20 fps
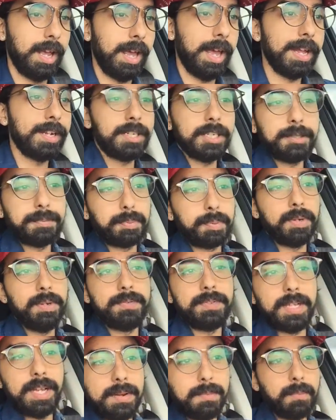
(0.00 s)
it just
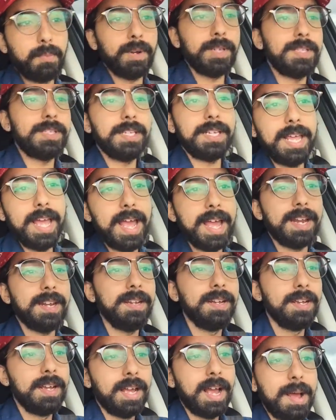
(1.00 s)
proves that once
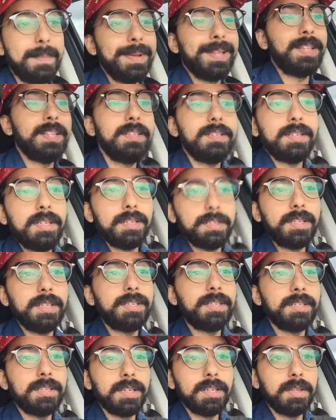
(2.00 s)
again, I mean, this is a,
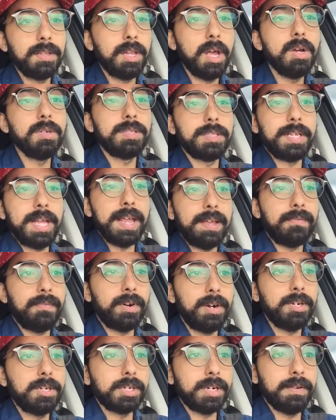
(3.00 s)
this is a low stake
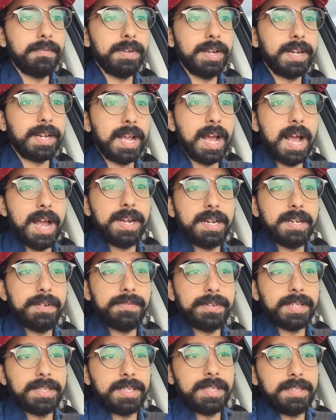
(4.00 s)
version of it, kind
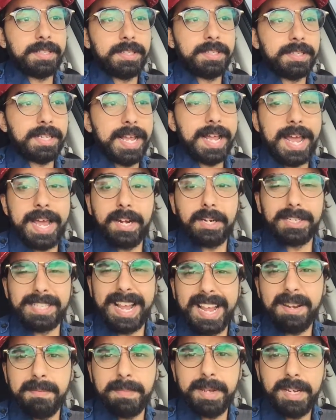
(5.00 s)
of, because it's just like
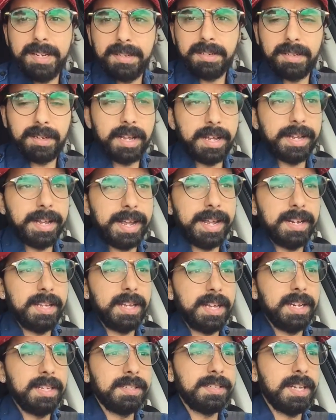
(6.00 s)
entertainment in,
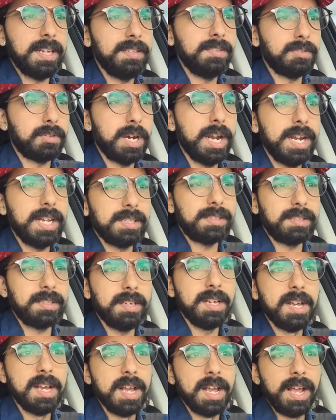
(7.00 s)
in, in a sense, right? It's
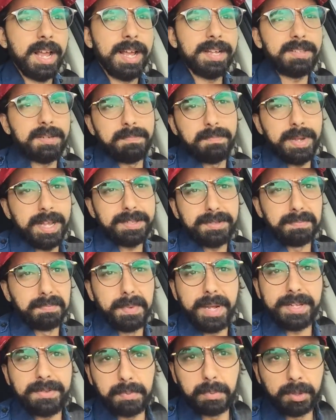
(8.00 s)
a, it's a, um, it's
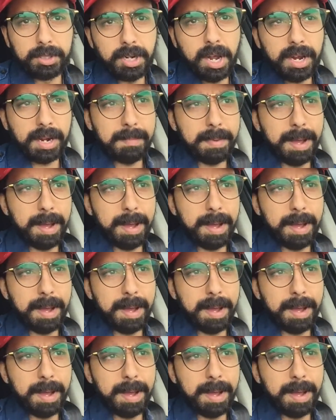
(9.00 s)
it's we're talking